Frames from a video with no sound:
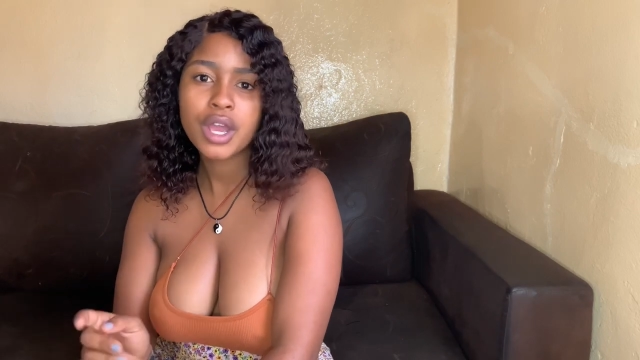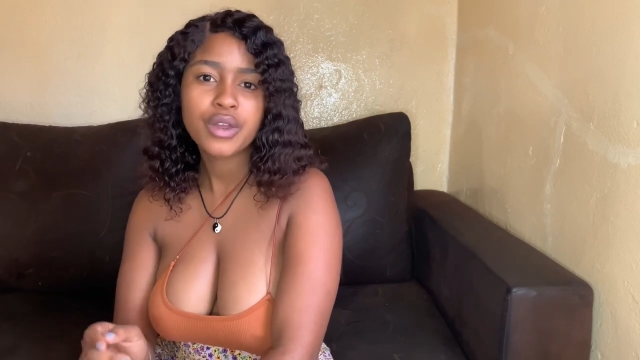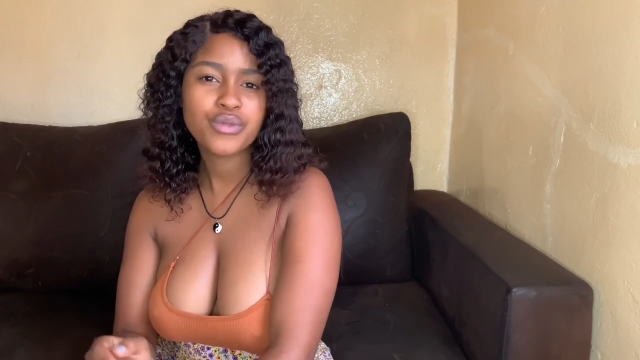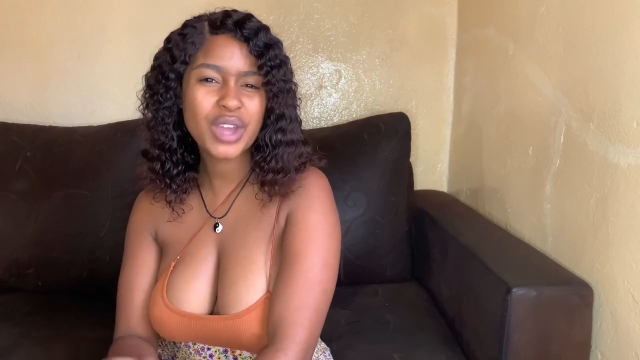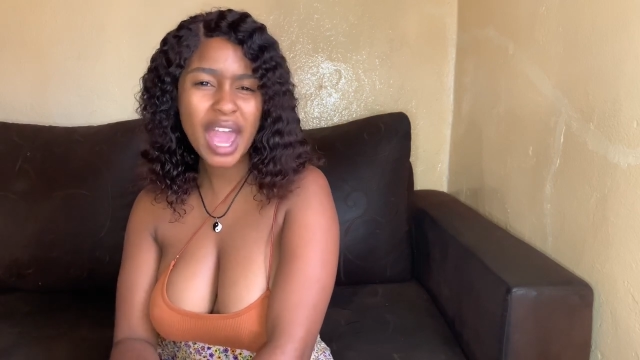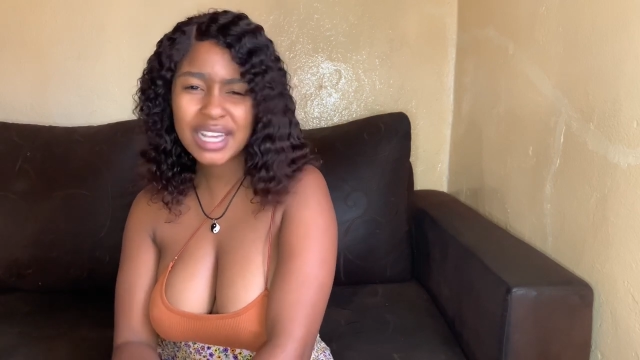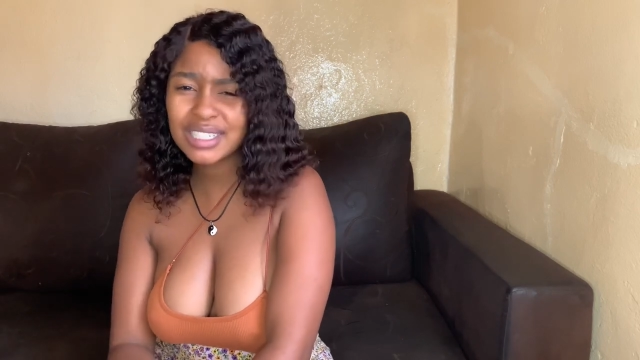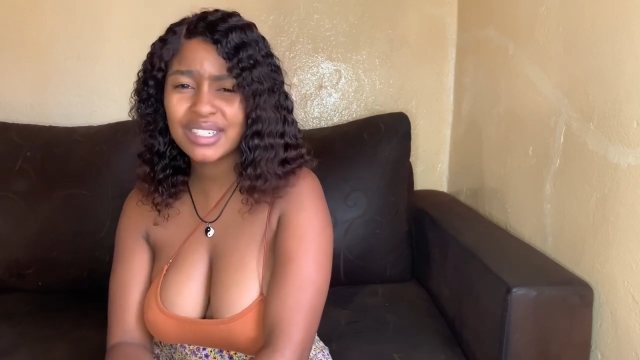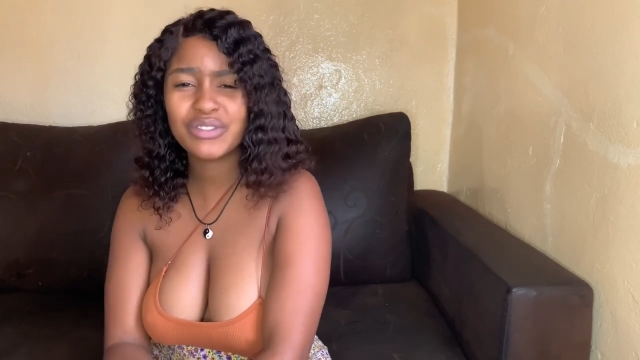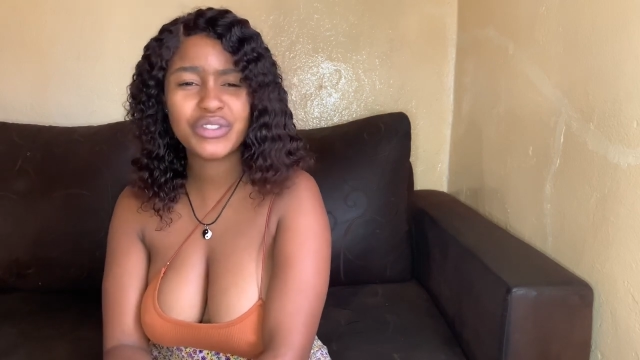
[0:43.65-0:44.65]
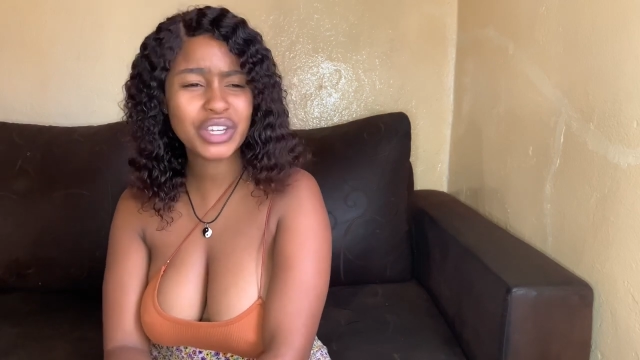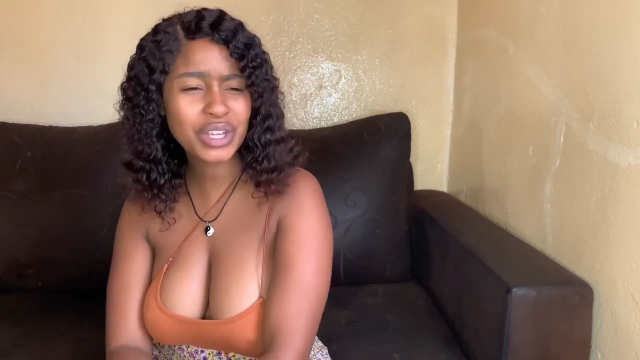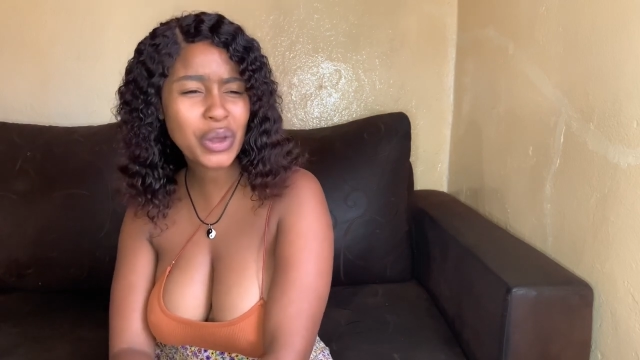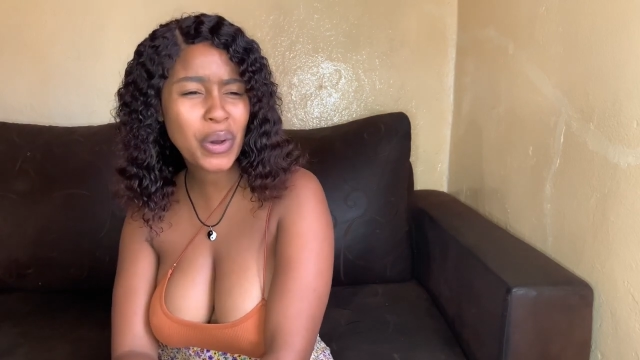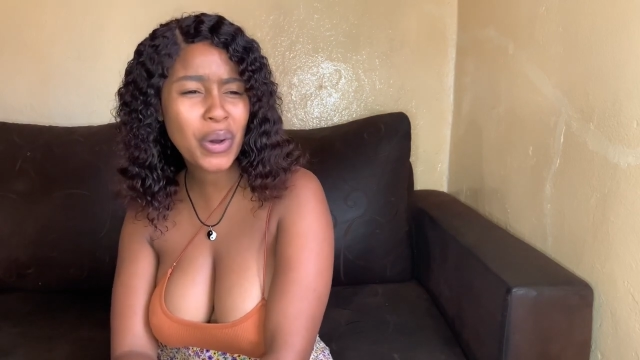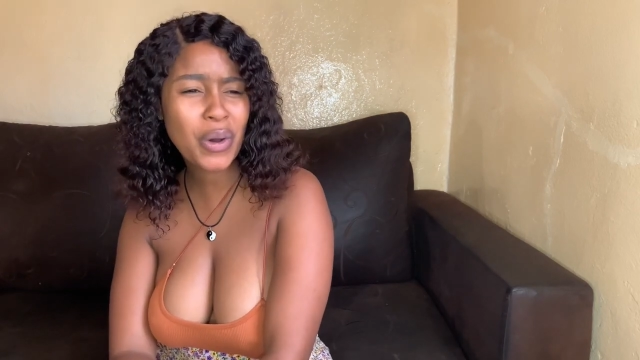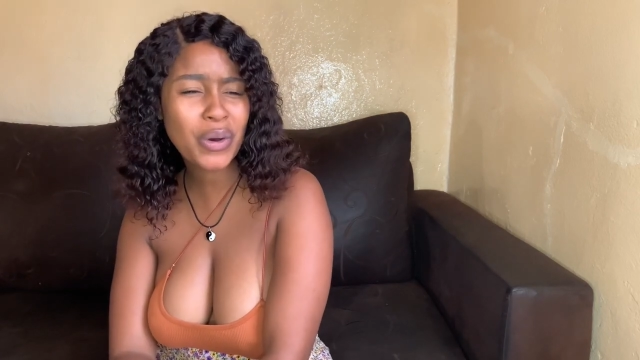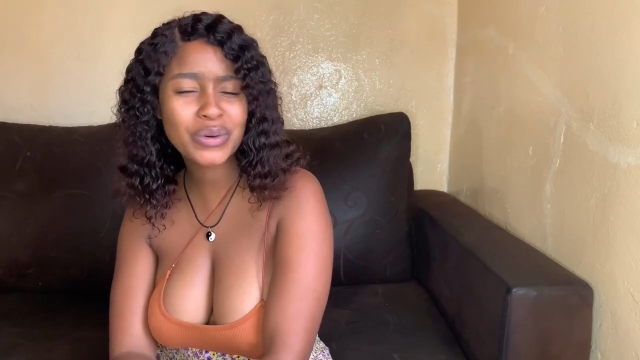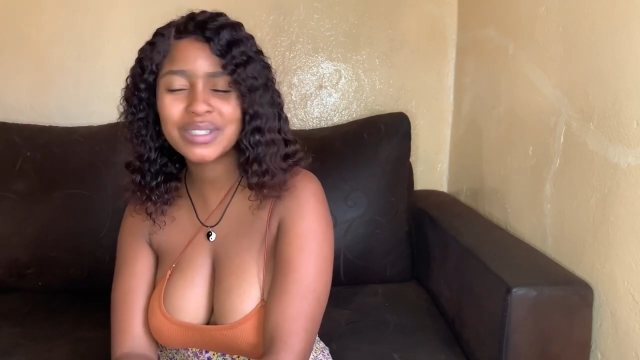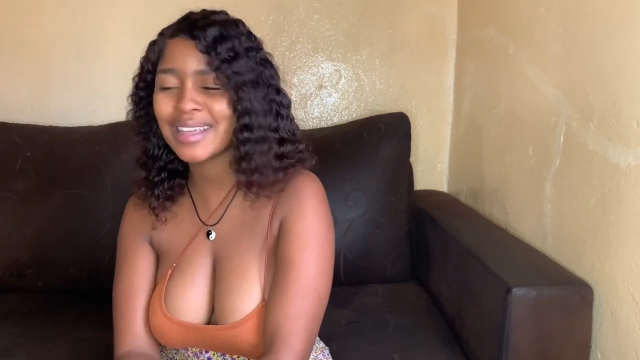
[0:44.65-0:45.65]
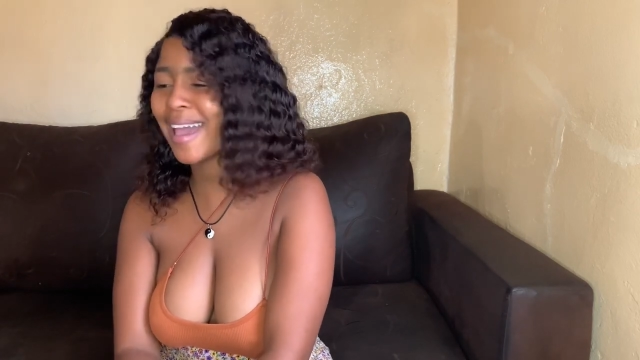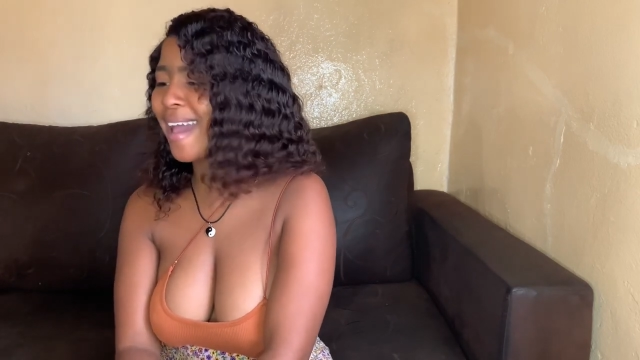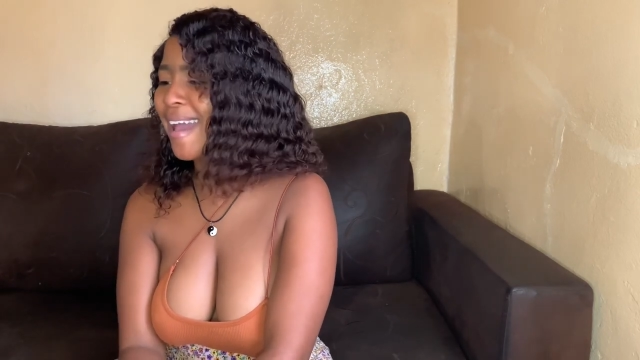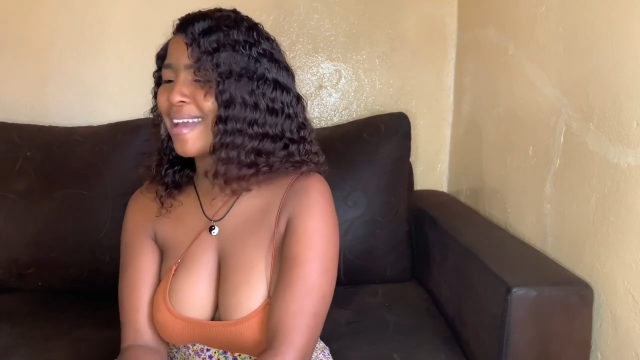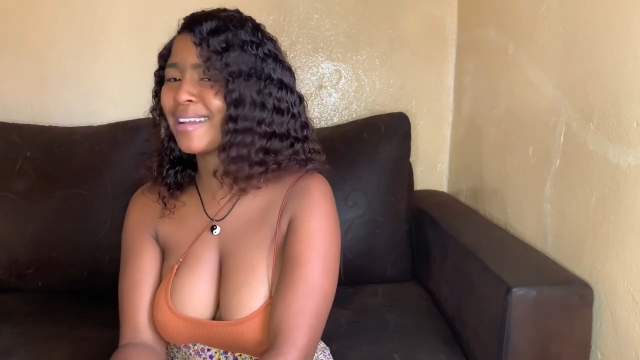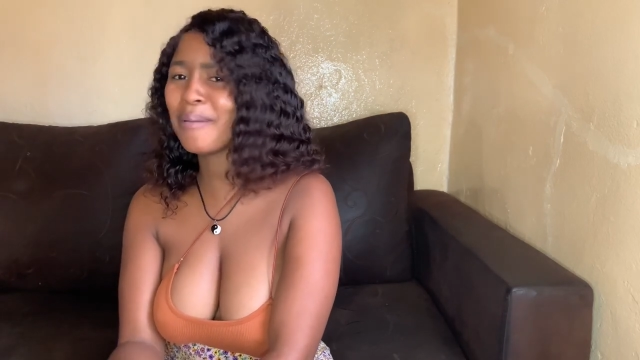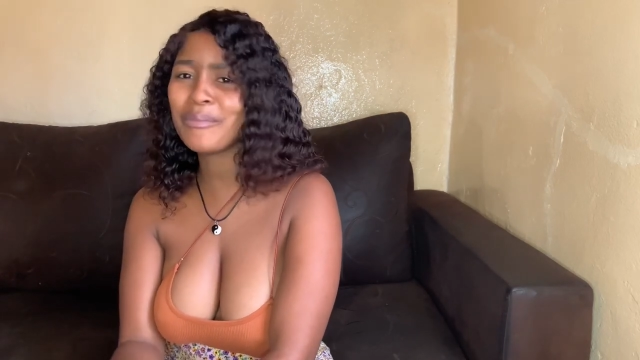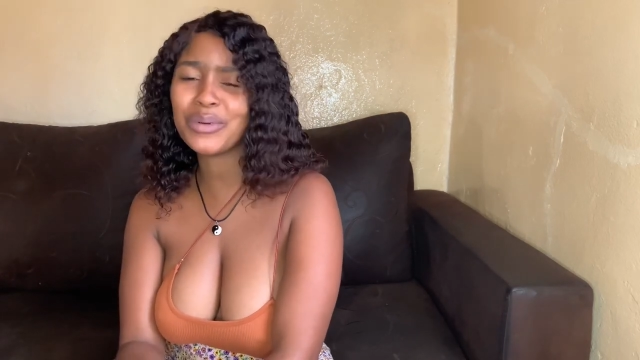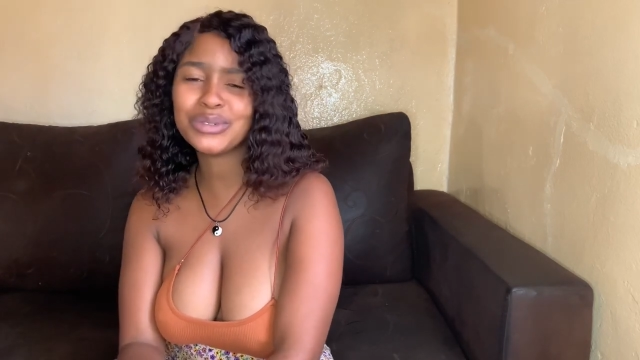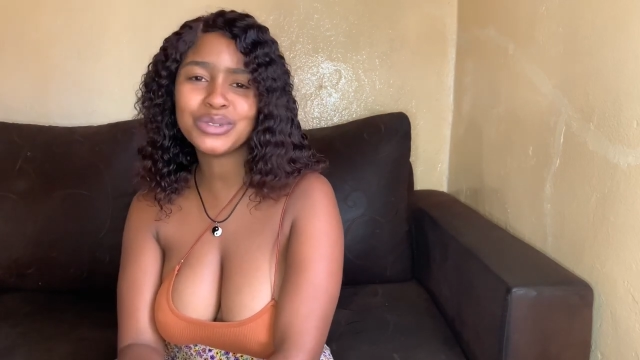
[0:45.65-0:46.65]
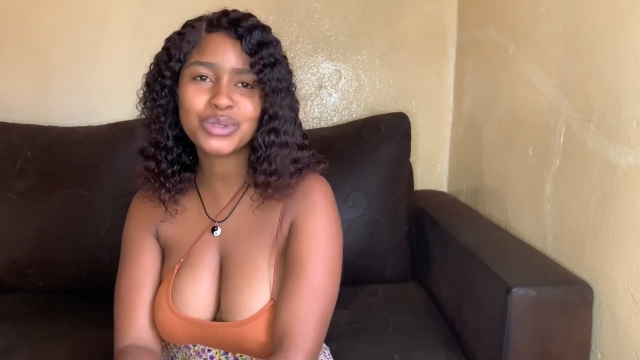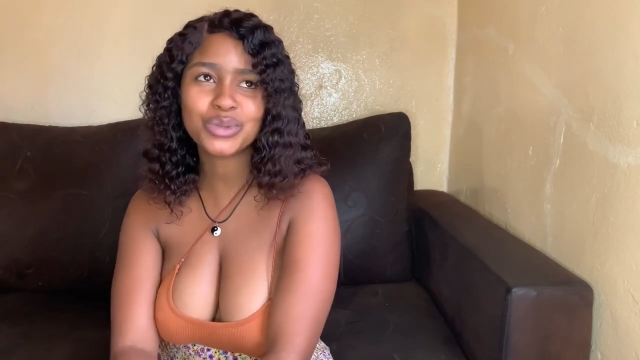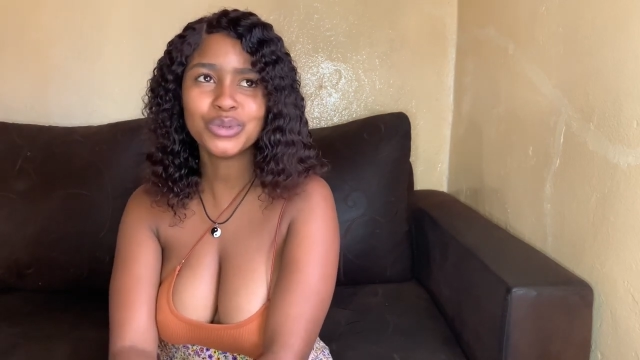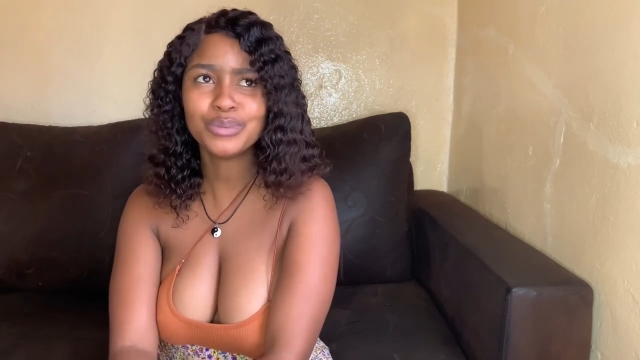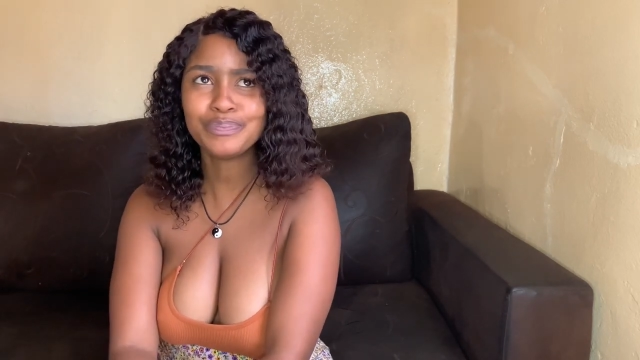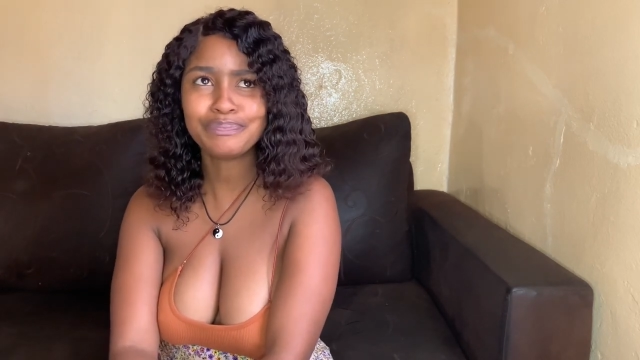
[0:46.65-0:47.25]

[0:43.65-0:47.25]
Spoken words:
reaction videos, and I'm gonna do,